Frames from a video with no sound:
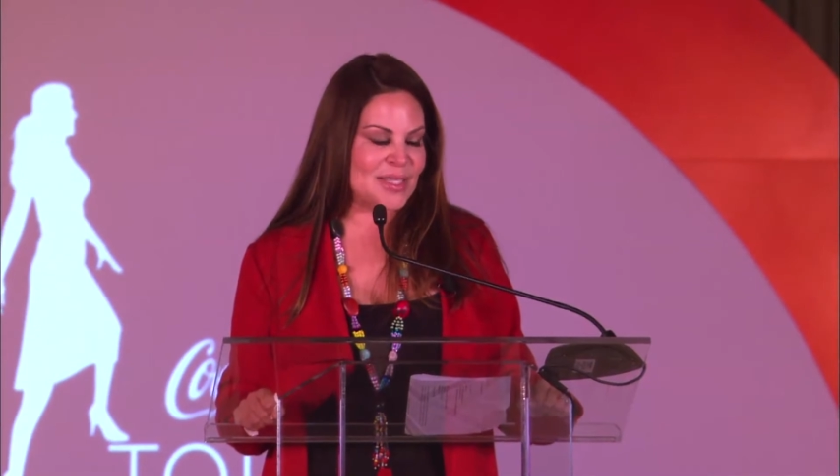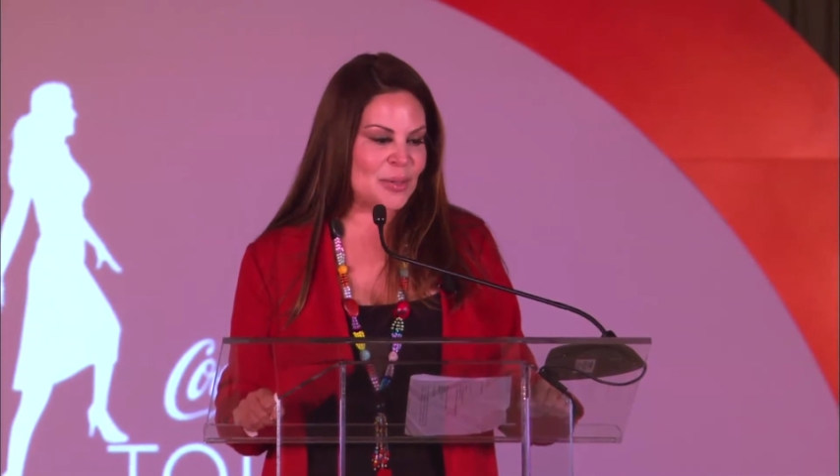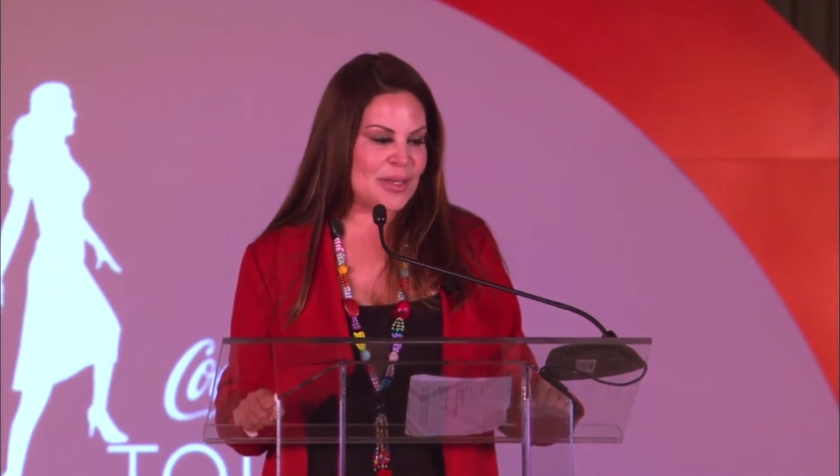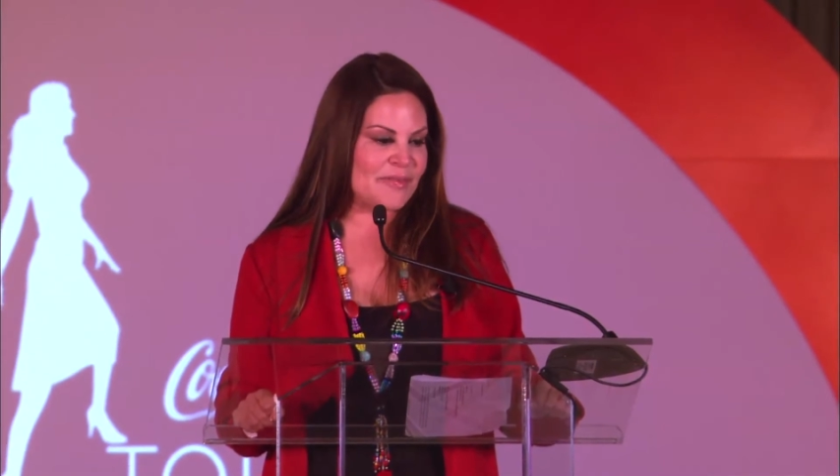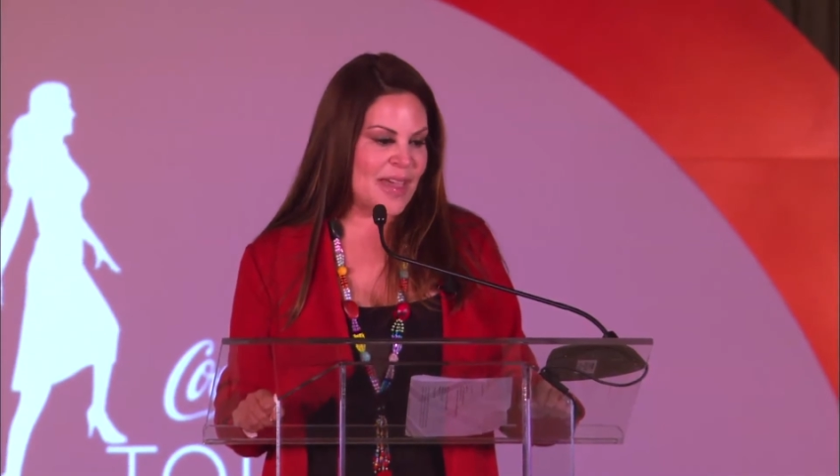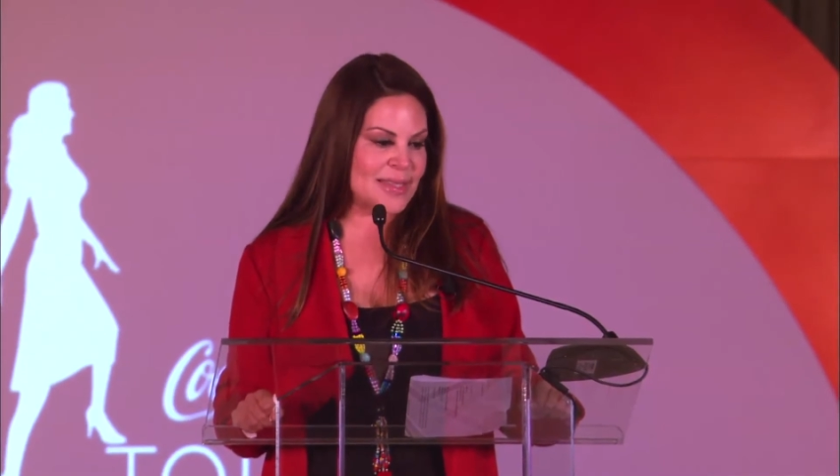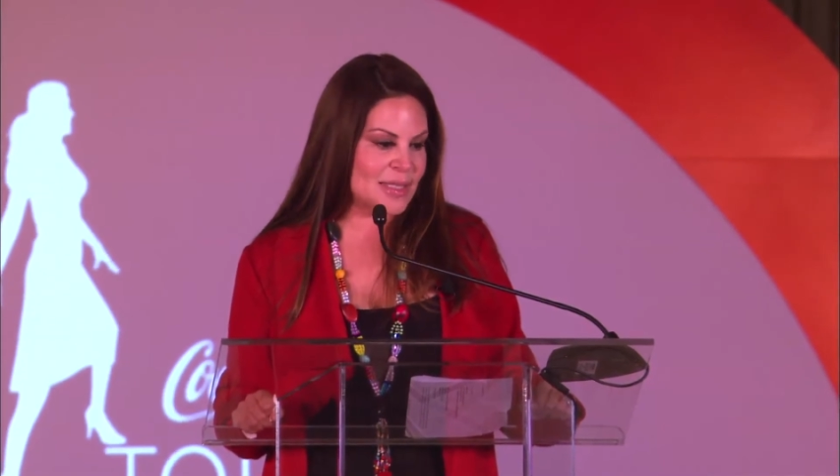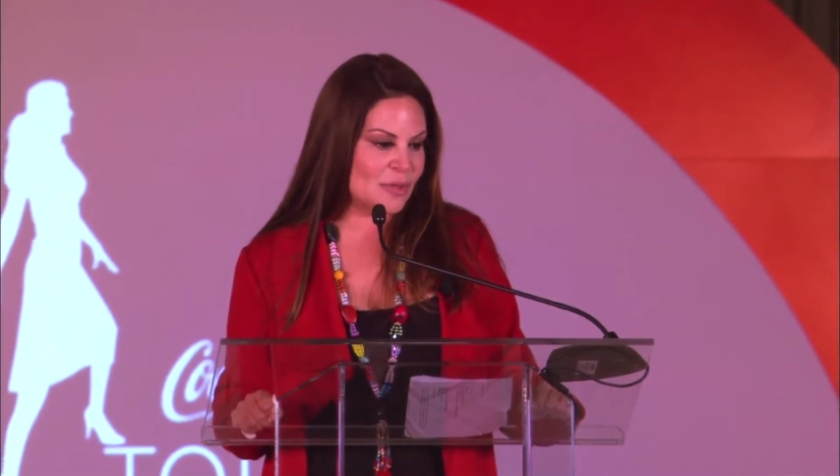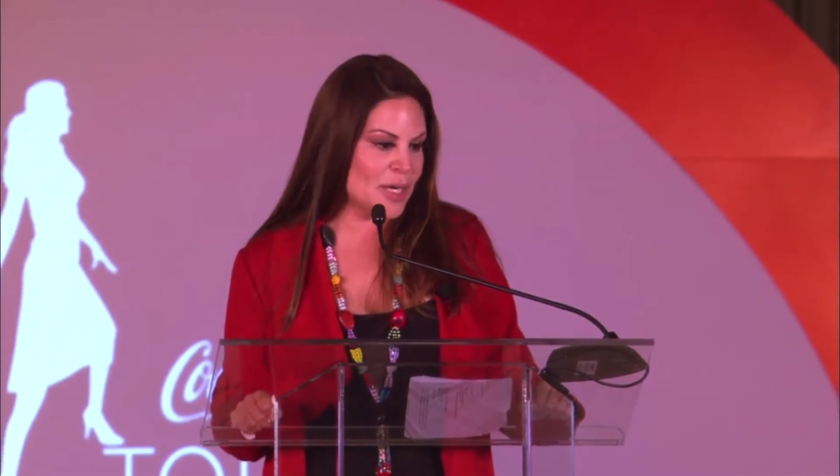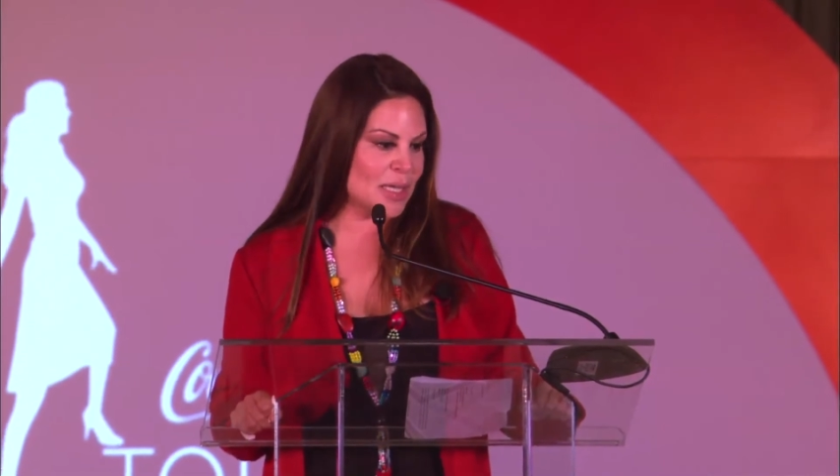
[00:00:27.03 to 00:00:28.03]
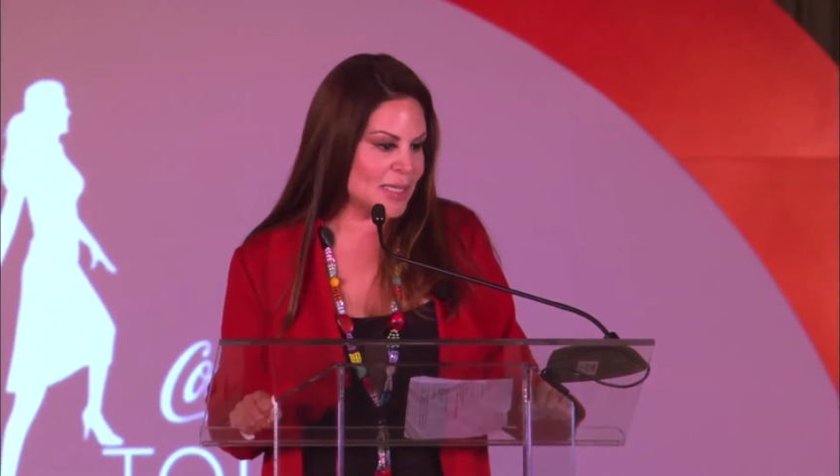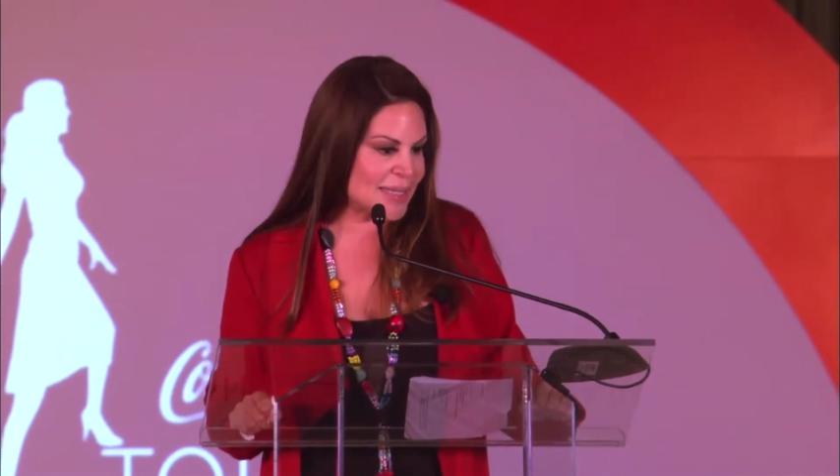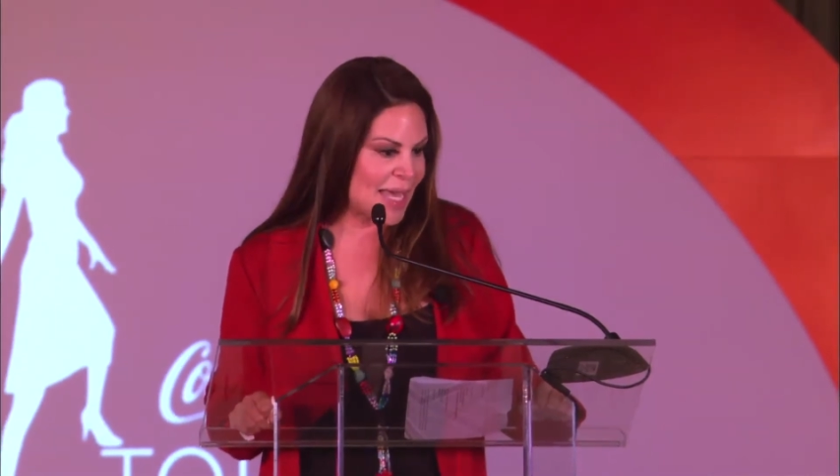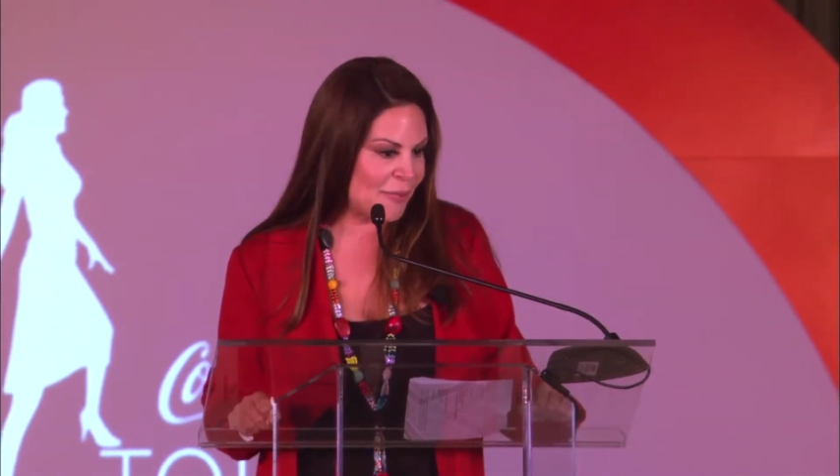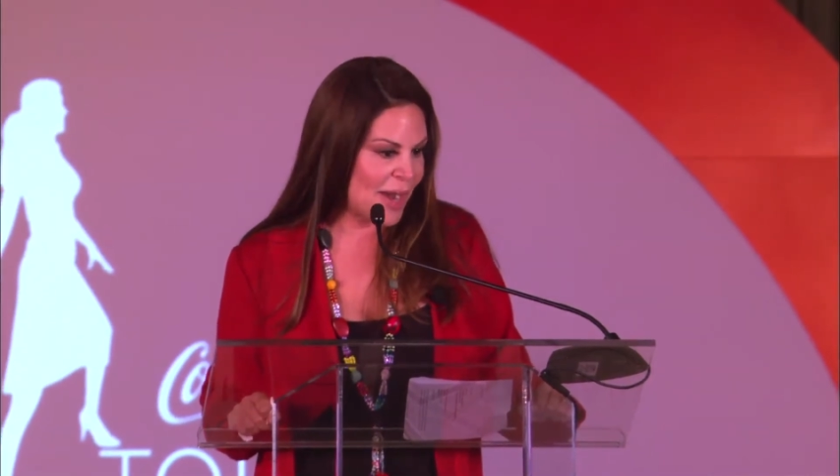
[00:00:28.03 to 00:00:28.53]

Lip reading: to invest in real estate,